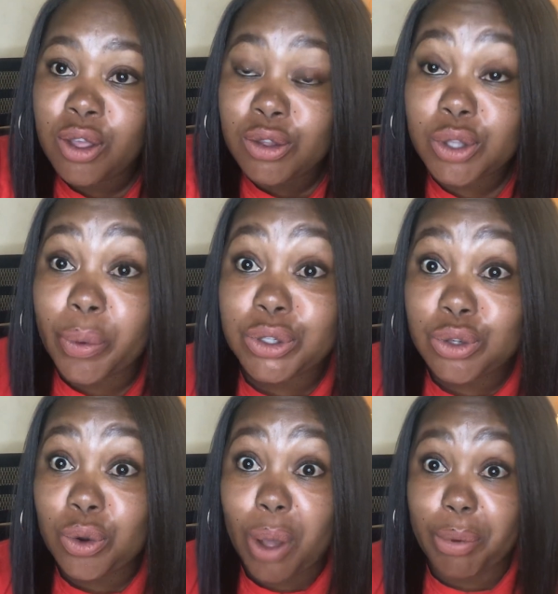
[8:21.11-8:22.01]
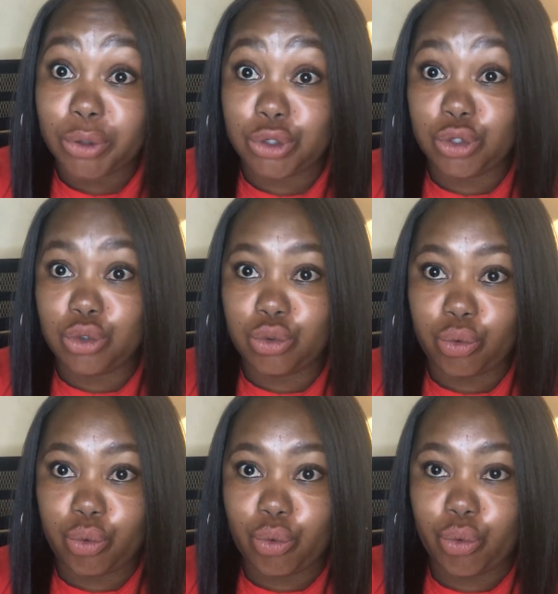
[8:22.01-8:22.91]
So I want to know about you.
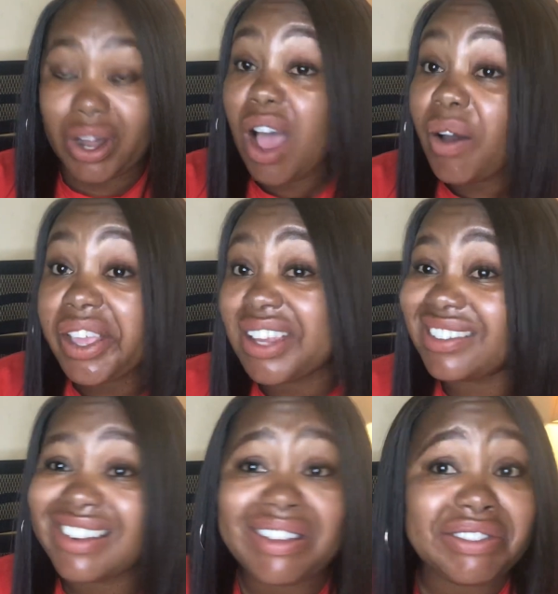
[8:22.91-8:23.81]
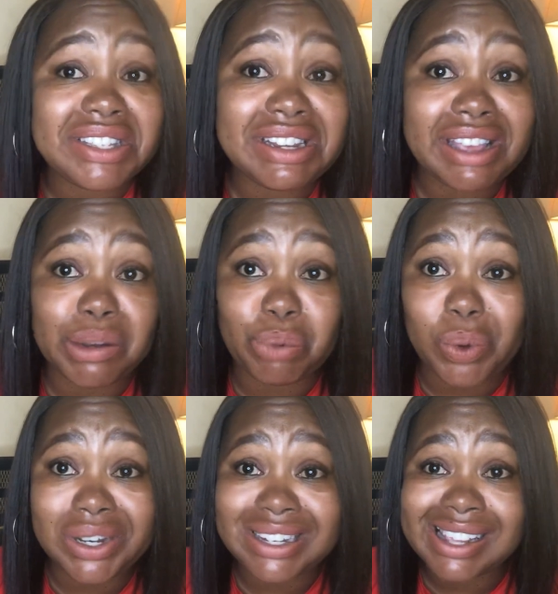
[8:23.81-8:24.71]
Now I can easily and
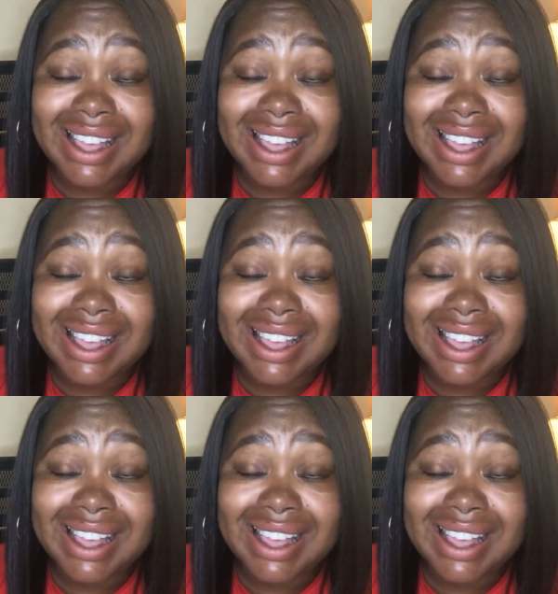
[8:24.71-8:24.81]
boldly